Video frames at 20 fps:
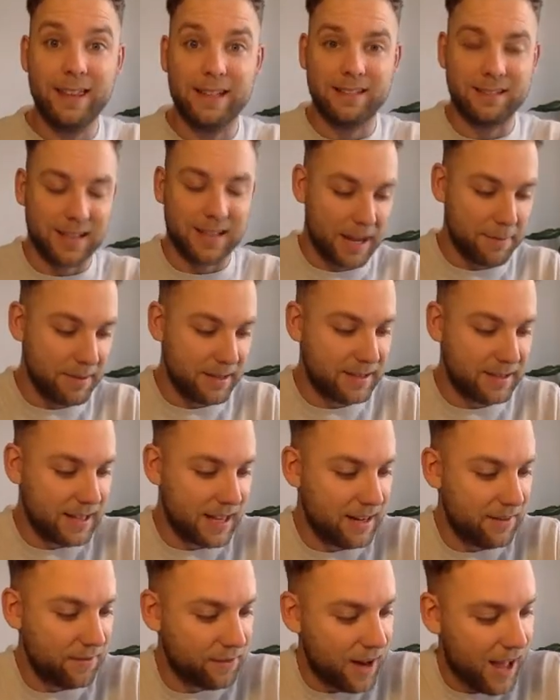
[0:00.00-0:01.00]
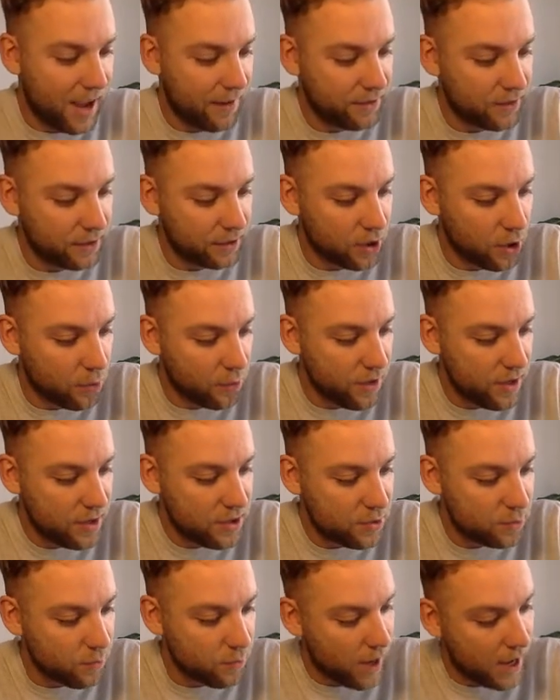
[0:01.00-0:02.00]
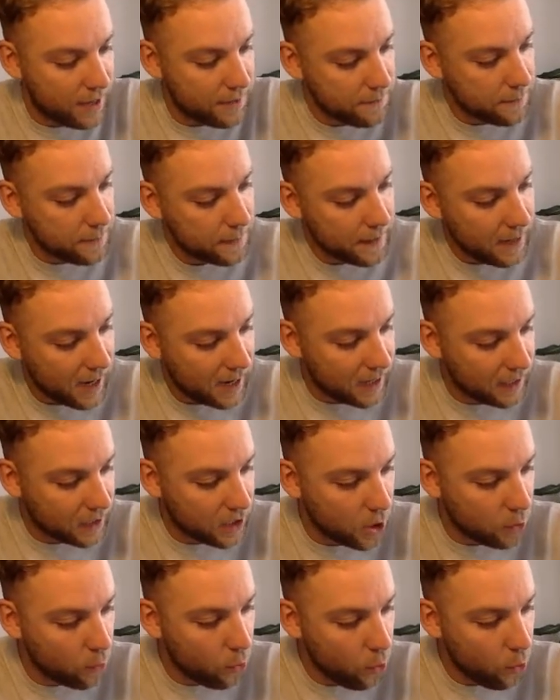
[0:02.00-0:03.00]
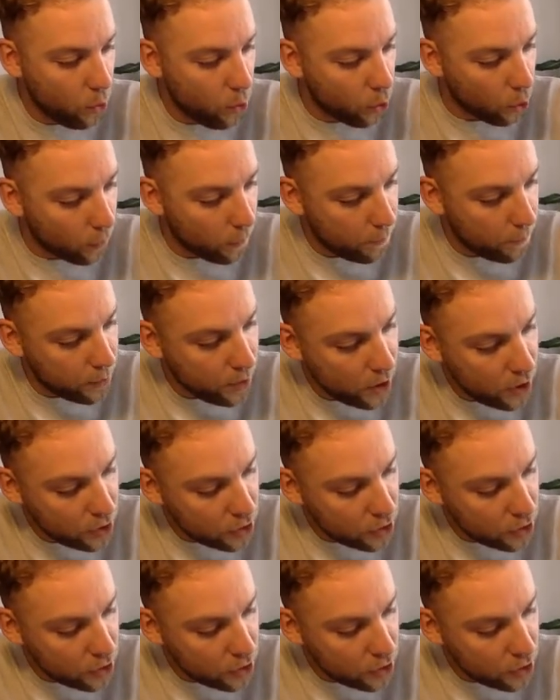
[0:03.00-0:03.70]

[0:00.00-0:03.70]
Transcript: this time instead of left and go this way, and I go up,